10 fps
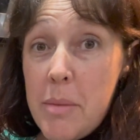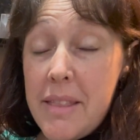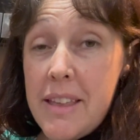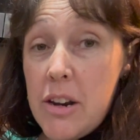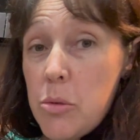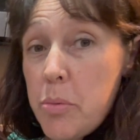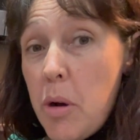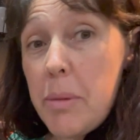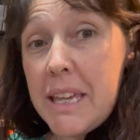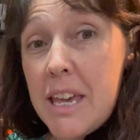and that'll
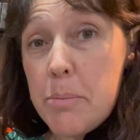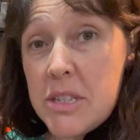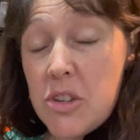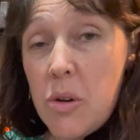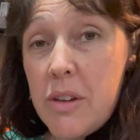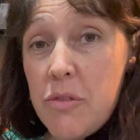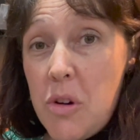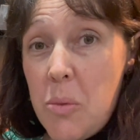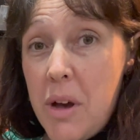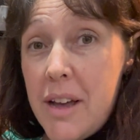probably keep us going for
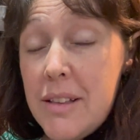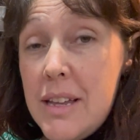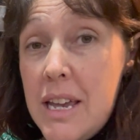a while.